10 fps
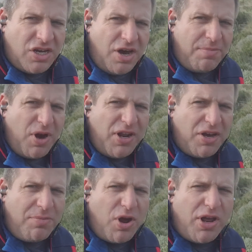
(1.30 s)
Good morning,
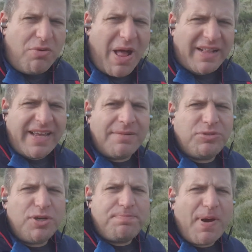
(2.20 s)
good morning. Welcome
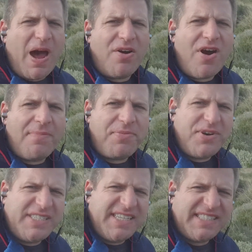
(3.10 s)
to Power Up
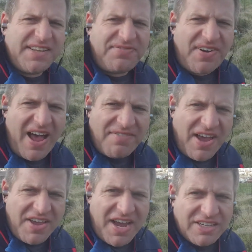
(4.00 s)
365.
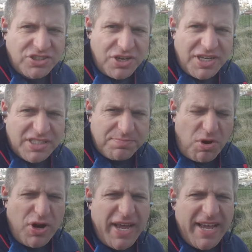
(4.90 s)
How you guys doing this
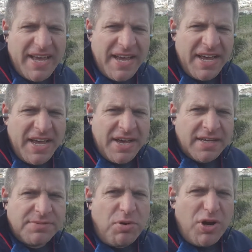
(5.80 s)
morning?
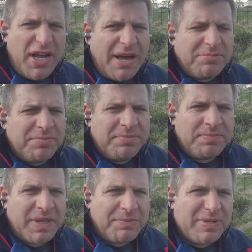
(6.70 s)
This morning I'm
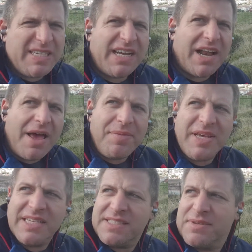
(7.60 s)
busy climbing
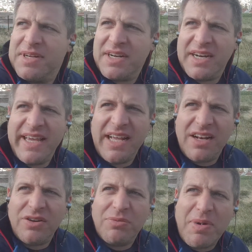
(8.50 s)
this little hill
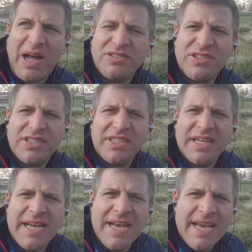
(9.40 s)
or
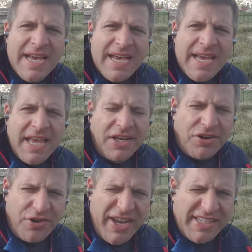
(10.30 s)
mountain in
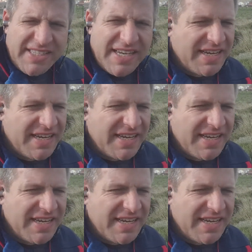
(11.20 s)
Greece.